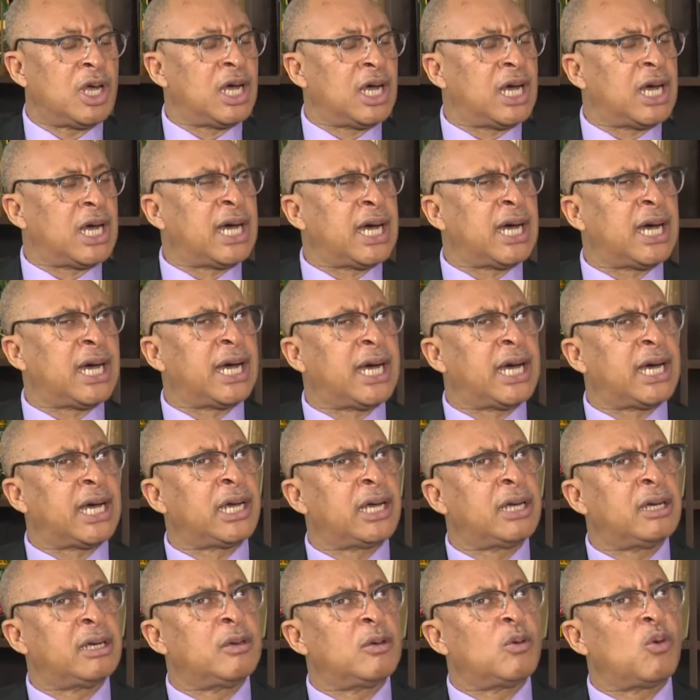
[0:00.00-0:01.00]

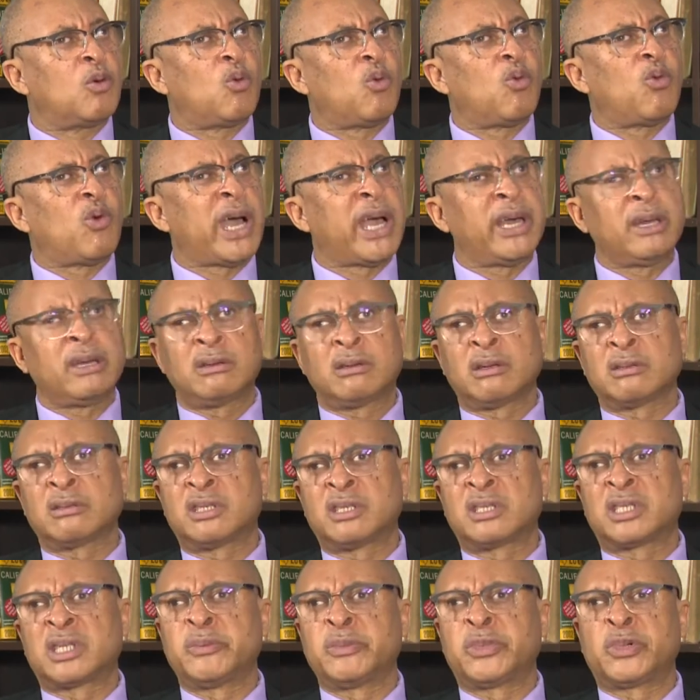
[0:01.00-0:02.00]
Why does
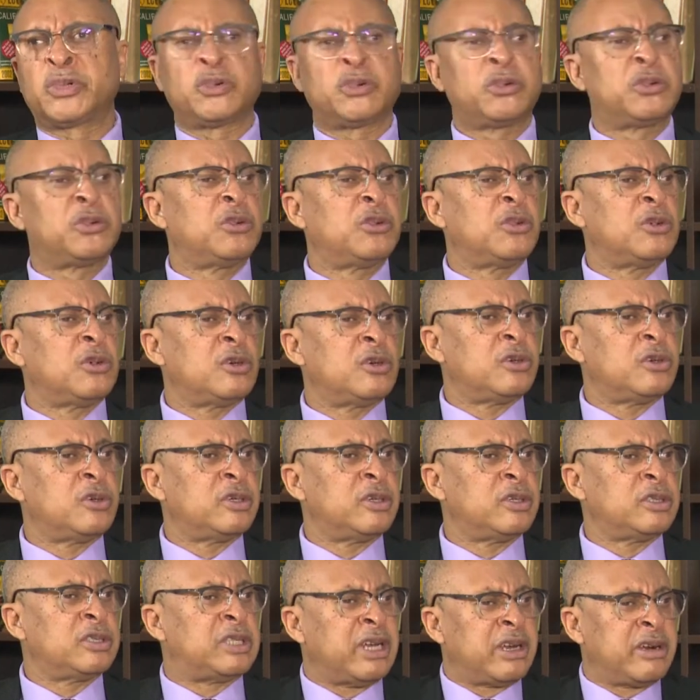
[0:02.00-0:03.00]
it seem to
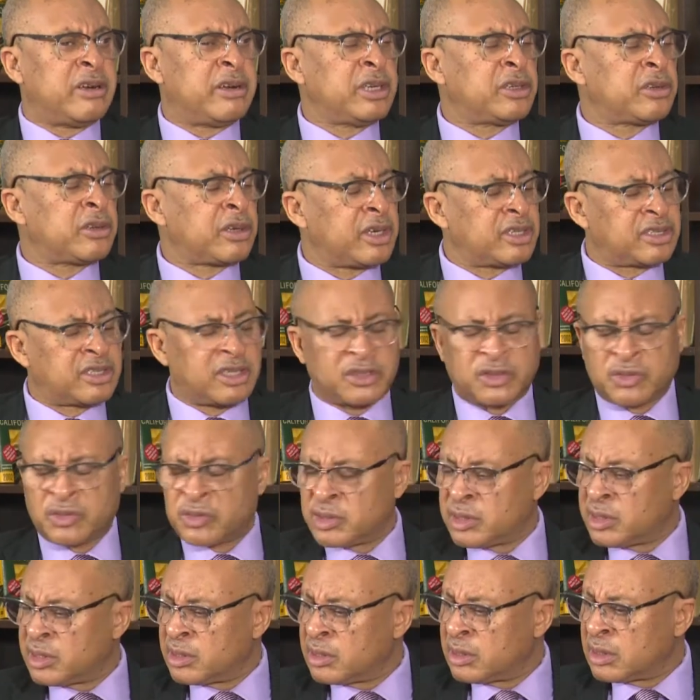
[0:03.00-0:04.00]
generate
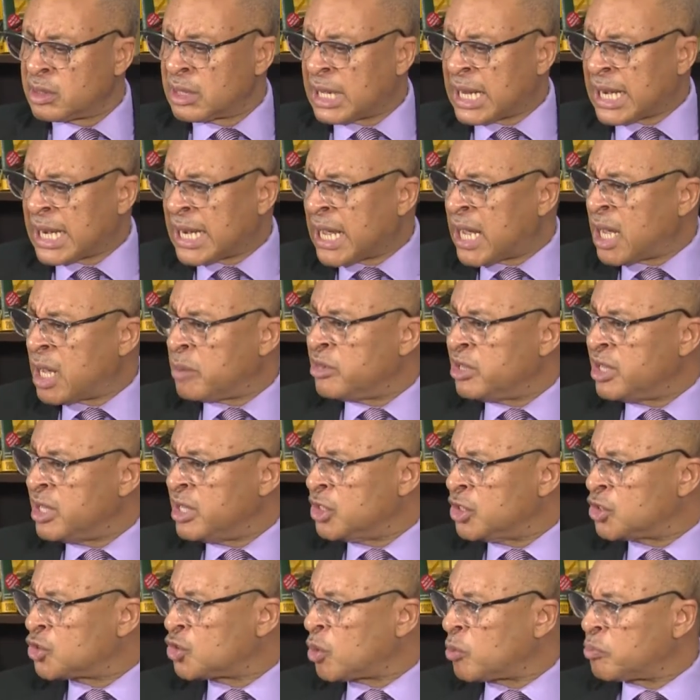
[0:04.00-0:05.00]
unnecessary alarm
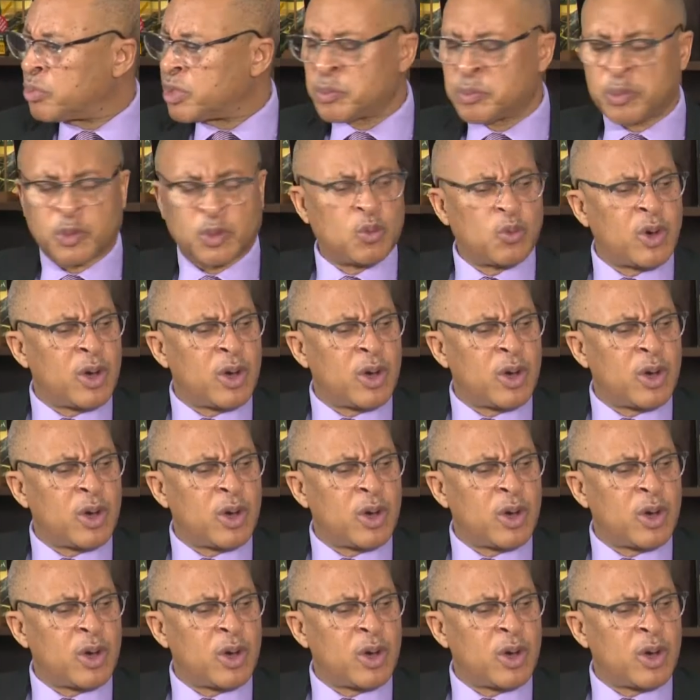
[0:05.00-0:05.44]
in some people?